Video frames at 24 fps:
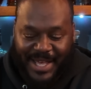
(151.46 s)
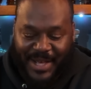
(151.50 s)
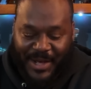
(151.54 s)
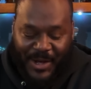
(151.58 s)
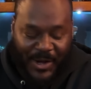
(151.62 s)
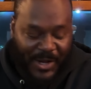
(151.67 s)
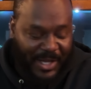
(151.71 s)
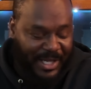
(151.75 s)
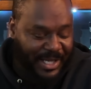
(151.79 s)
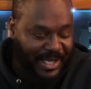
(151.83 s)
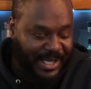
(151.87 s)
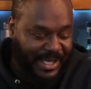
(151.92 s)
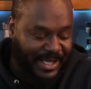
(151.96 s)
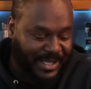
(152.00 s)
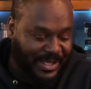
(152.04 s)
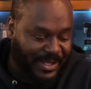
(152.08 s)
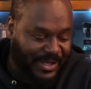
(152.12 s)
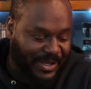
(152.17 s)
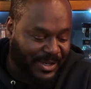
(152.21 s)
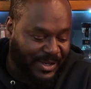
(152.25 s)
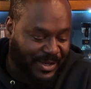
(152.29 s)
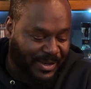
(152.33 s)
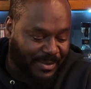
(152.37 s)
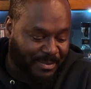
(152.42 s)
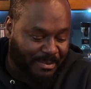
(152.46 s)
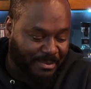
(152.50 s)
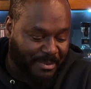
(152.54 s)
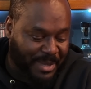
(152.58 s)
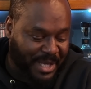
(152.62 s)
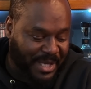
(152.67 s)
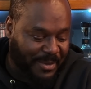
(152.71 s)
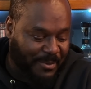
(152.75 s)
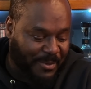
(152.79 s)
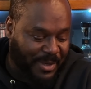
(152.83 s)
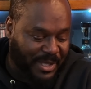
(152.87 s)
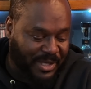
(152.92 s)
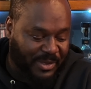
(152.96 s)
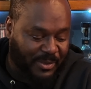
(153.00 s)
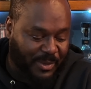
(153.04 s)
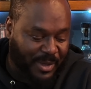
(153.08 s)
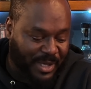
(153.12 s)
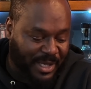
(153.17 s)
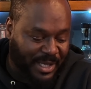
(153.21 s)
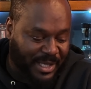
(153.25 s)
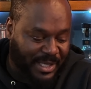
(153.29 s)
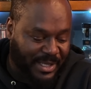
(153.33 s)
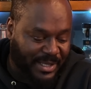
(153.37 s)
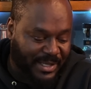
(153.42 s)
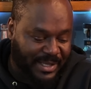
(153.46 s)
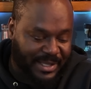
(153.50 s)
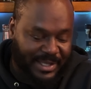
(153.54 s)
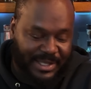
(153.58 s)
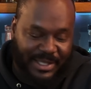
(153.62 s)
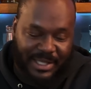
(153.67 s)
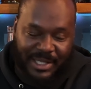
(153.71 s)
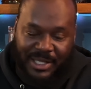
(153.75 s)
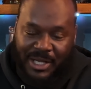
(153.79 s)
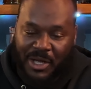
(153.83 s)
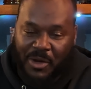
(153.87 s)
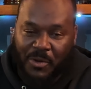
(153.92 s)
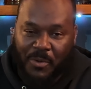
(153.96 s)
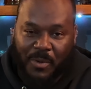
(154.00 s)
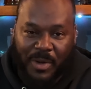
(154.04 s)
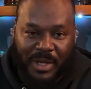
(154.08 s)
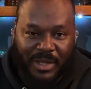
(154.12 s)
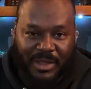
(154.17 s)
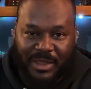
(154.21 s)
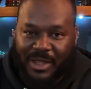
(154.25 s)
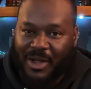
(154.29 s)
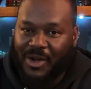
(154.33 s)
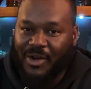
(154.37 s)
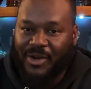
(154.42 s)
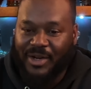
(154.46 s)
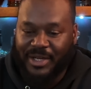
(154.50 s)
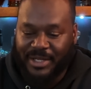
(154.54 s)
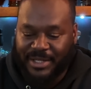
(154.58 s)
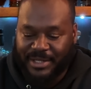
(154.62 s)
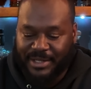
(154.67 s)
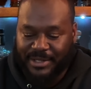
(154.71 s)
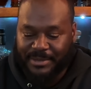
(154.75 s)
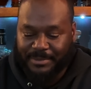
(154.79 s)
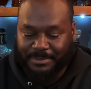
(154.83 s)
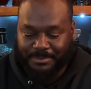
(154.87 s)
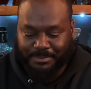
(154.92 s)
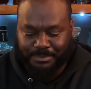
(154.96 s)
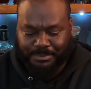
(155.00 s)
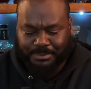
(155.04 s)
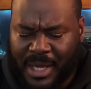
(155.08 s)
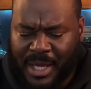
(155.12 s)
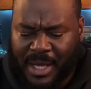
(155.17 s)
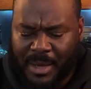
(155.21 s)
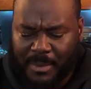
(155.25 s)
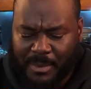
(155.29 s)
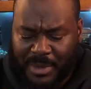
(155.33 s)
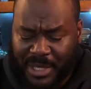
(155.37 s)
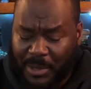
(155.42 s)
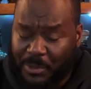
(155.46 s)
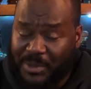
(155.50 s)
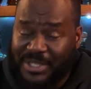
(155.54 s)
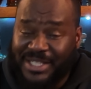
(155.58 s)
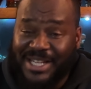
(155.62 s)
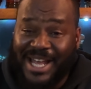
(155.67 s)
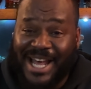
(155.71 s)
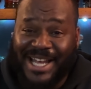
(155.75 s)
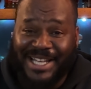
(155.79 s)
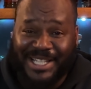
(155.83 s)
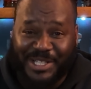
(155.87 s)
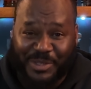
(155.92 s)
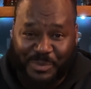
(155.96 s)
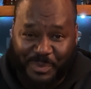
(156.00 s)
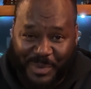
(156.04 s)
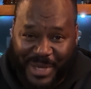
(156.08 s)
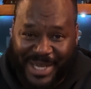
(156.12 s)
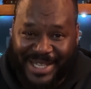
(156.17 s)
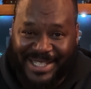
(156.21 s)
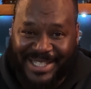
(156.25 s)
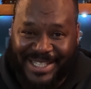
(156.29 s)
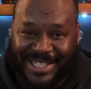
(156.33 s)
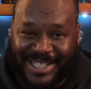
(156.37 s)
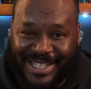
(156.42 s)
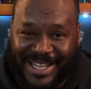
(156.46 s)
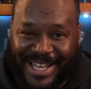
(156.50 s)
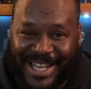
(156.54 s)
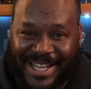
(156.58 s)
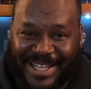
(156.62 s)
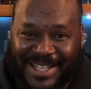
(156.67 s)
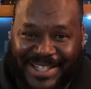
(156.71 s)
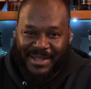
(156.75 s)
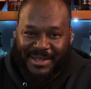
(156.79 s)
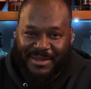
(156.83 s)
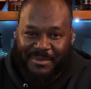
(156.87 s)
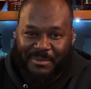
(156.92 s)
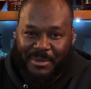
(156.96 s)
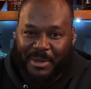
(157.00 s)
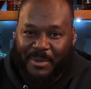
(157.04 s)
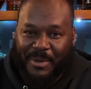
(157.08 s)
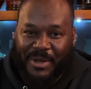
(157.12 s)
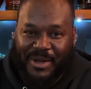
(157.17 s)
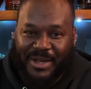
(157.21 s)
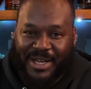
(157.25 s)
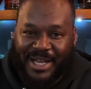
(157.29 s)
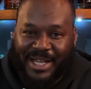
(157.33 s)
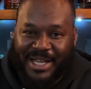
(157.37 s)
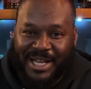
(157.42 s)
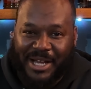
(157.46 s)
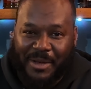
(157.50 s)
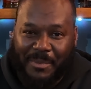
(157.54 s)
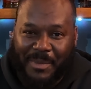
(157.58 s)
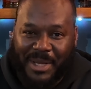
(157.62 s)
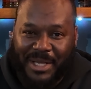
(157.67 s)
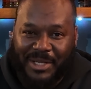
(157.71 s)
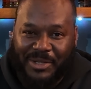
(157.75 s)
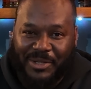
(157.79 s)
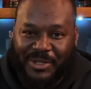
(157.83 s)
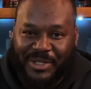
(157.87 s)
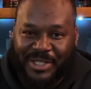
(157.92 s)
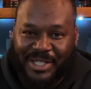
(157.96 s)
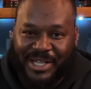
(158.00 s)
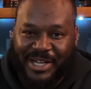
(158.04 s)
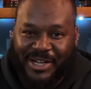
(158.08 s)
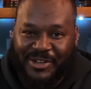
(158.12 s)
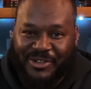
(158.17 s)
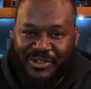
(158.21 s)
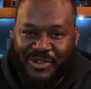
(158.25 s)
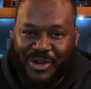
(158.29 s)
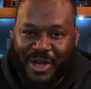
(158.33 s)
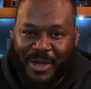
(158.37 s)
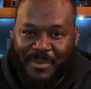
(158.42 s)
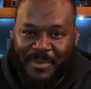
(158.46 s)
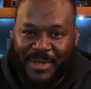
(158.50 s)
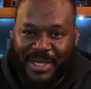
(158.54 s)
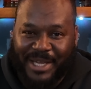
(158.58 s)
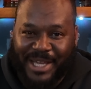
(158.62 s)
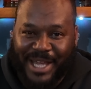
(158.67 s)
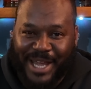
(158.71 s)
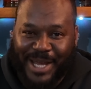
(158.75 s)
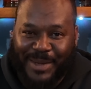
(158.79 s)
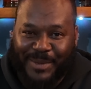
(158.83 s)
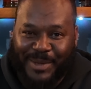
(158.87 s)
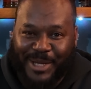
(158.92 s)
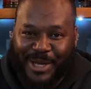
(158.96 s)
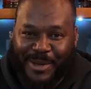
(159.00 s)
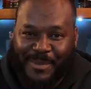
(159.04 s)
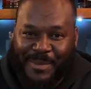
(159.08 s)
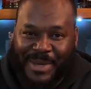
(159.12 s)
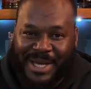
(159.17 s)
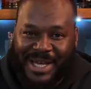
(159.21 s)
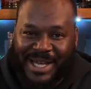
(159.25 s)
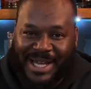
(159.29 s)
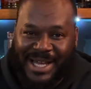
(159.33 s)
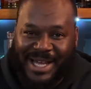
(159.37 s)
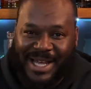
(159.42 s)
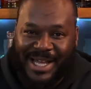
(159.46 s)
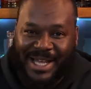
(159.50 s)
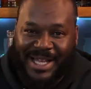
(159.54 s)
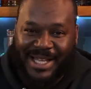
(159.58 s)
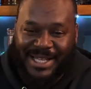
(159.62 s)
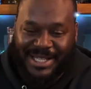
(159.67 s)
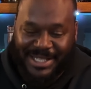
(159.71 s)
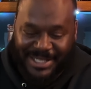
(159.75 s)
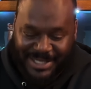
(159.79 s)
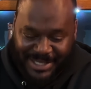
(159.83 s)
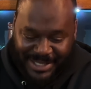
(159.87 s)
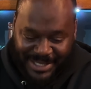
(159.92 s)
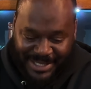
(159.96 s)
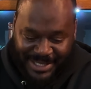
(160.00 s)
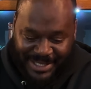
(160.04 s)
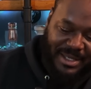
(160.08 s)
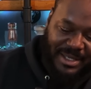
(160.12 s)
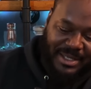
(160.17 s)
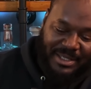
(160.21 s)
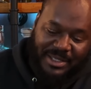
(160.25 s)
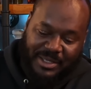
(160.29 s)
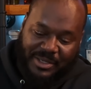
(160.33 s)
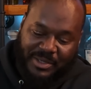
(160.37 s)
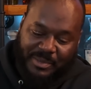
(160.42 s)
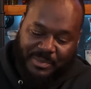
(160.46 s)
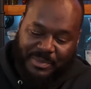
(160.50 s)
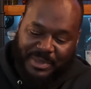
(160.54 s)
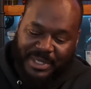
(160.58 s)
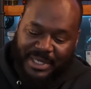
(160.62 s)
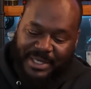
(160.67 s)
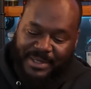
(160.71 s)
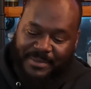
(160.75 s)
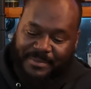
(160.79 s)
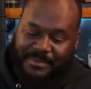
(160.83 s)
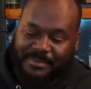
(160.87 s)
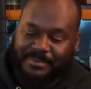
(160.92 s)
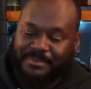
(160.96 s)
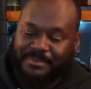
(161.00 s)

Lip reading: all of these are mid 120s, low 130s, but I was not expecting that. Maybe I'll cut out my little teardrop that came down my eye. Let's go to B.